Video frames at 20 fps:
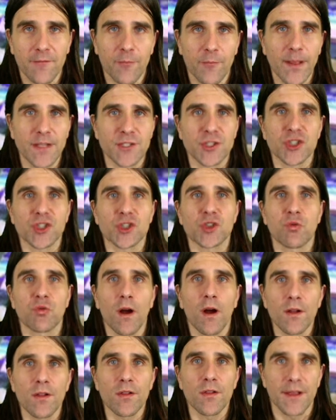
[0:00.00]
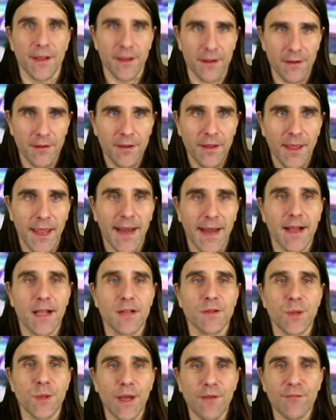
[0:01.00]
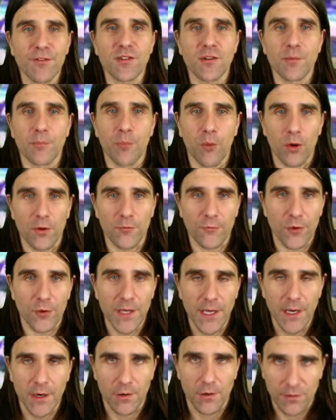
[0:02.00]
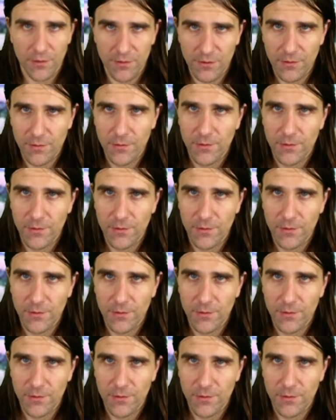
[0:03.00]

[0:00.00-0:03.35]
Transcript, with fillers: been struggling and on life support for years.